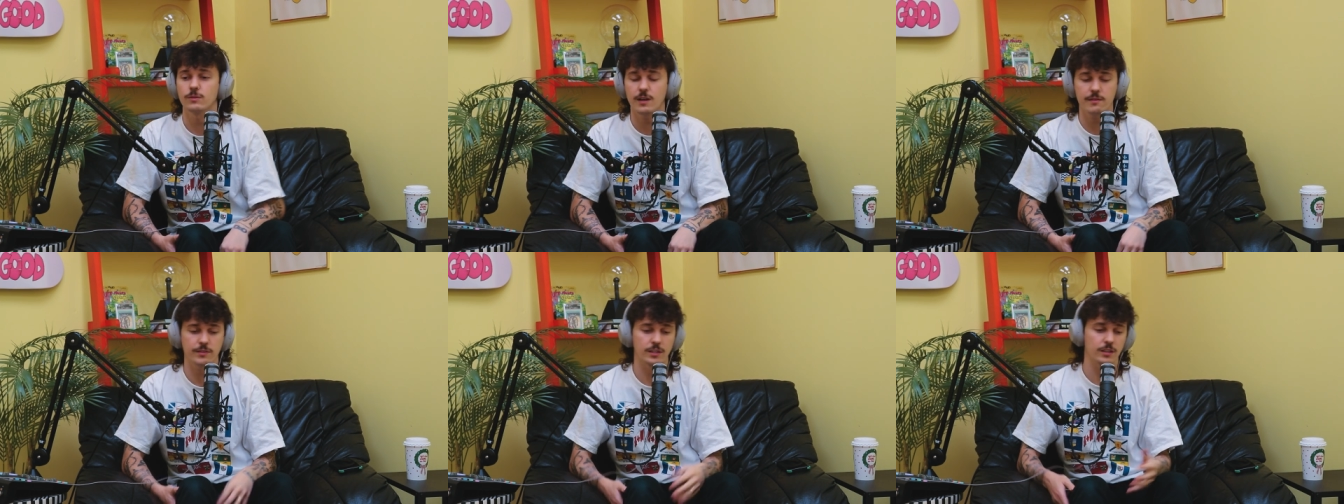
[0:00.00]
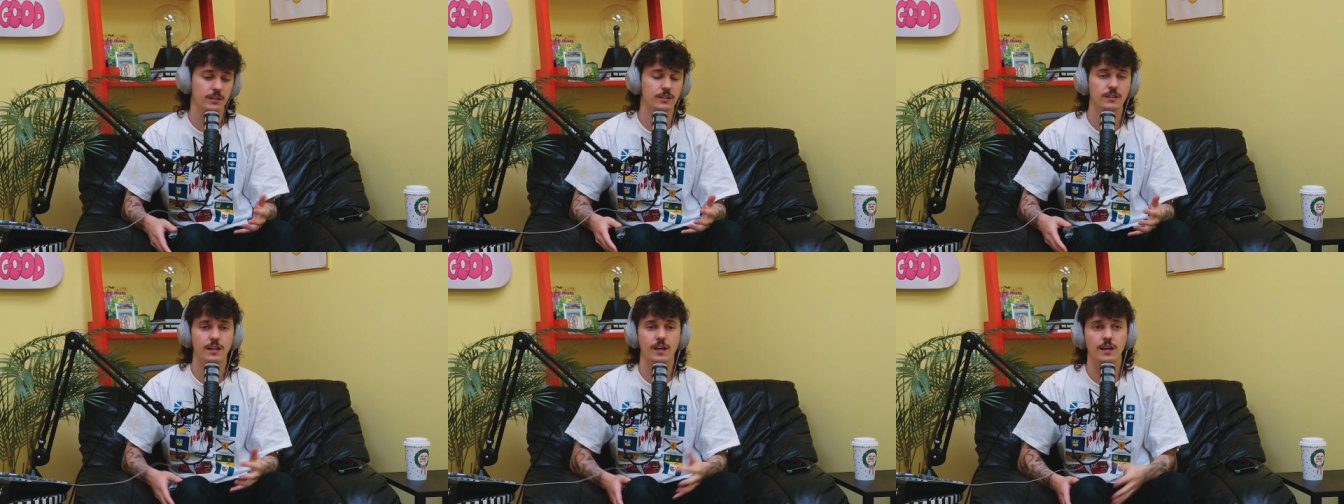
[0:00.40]
We're having a
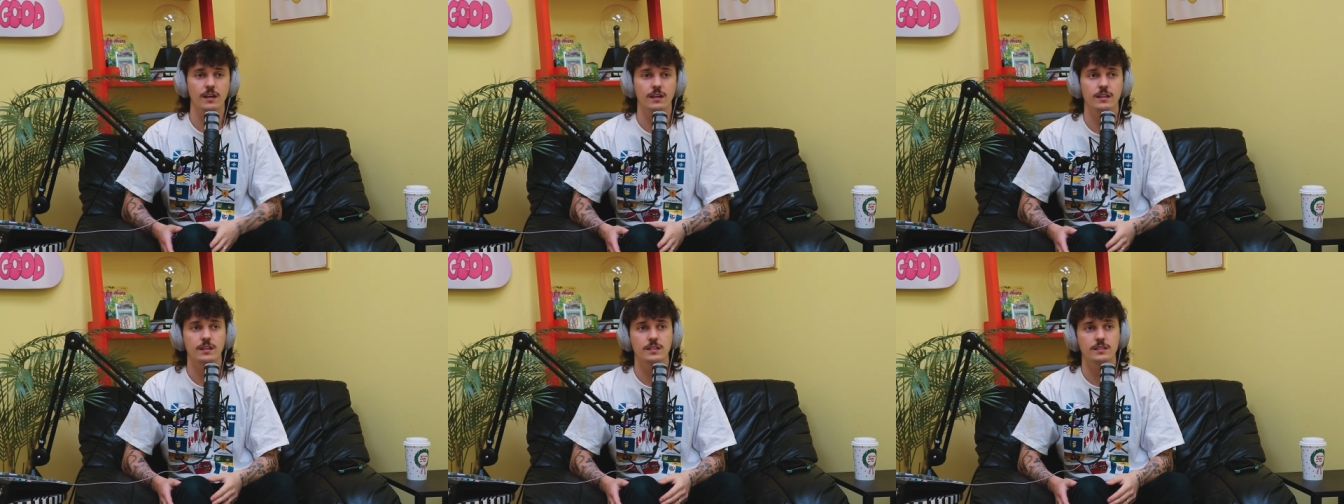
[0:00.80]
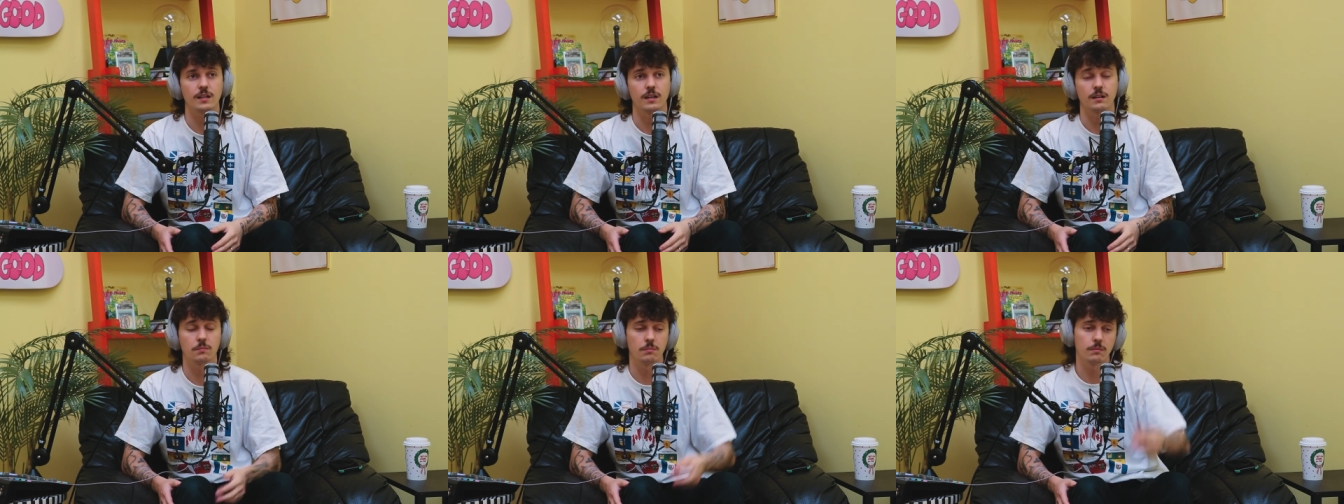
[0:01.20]
good day. And then he's
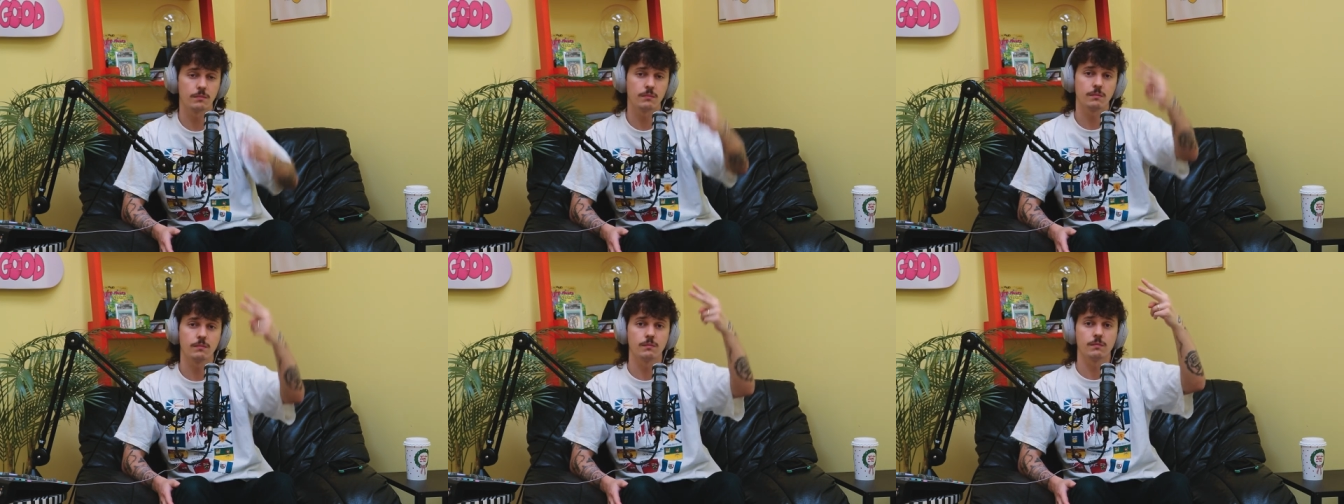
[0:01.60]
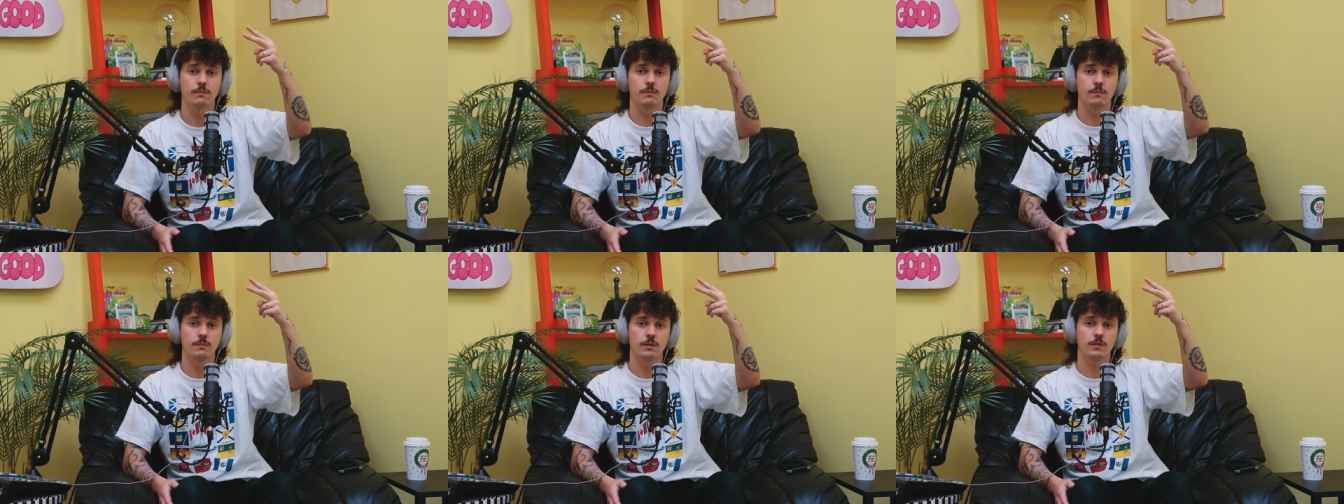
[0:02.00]
like,
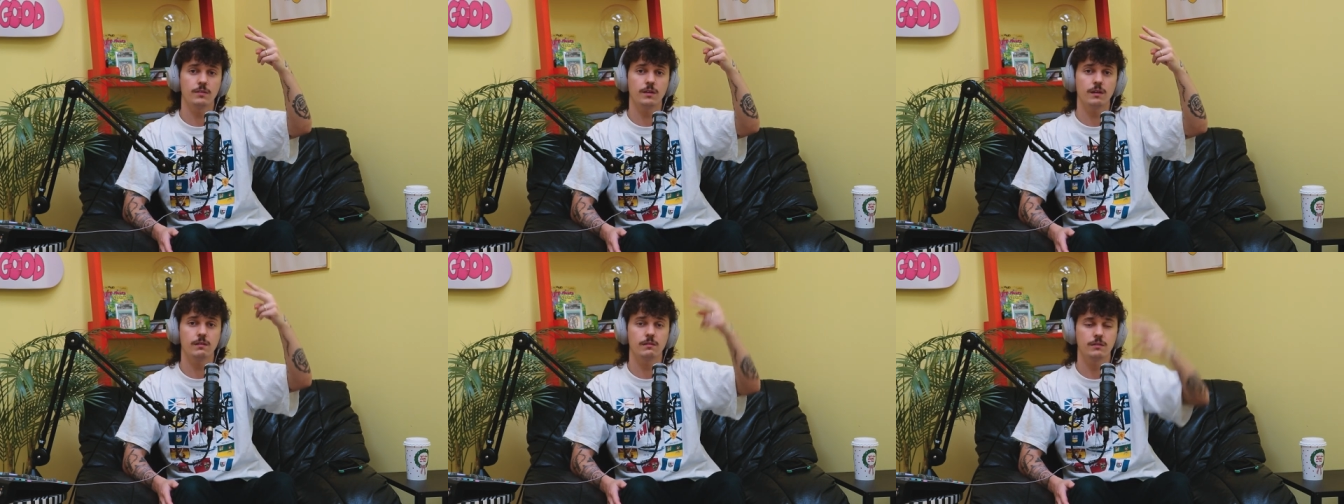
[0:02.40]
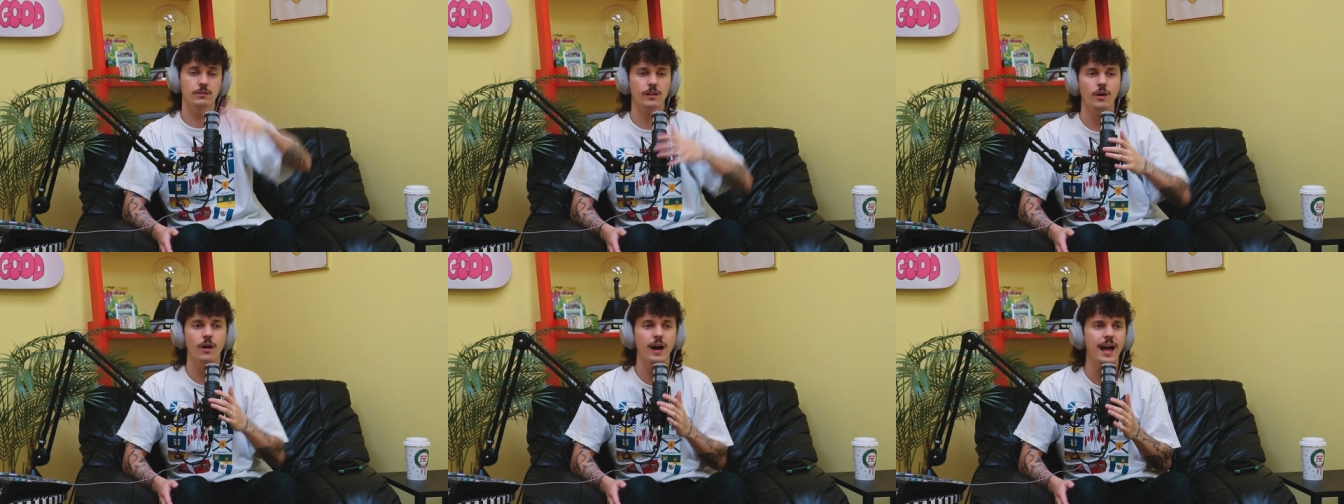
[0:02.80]
peace out. And
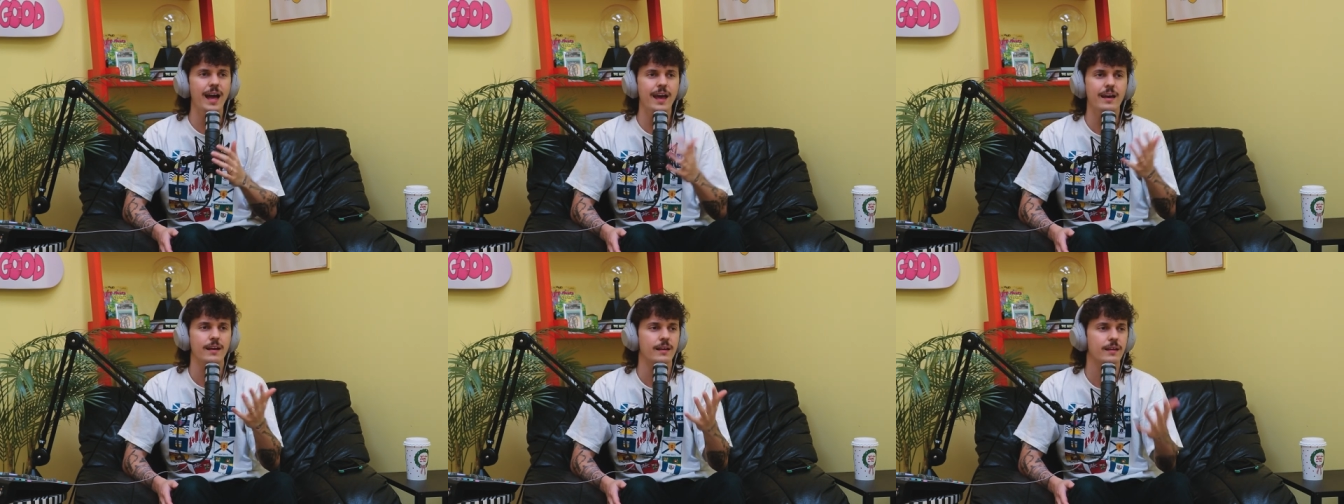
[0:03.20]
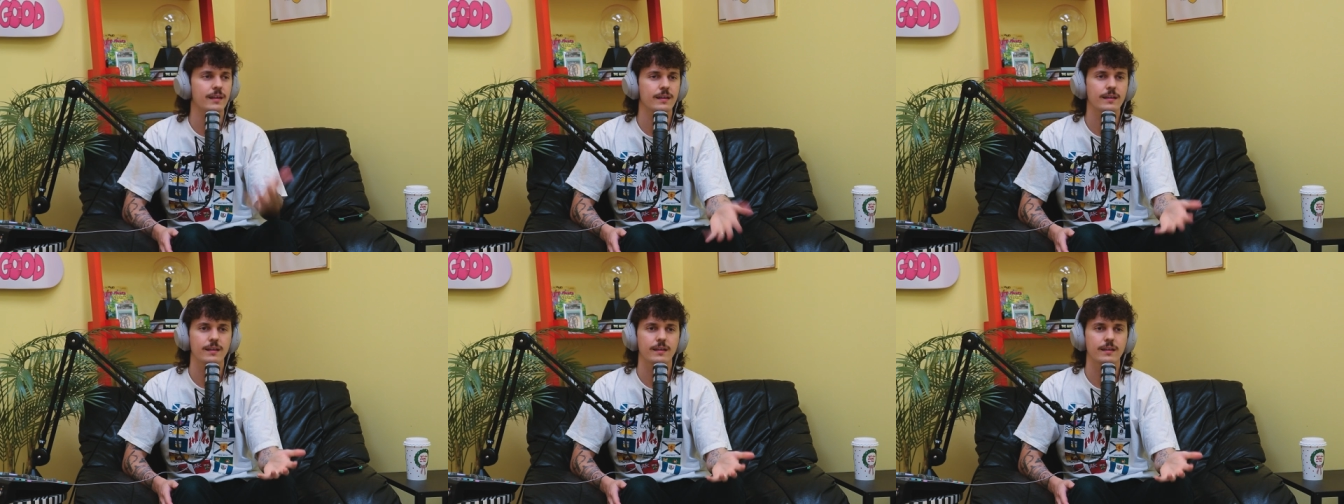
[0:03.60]
you're like, hey.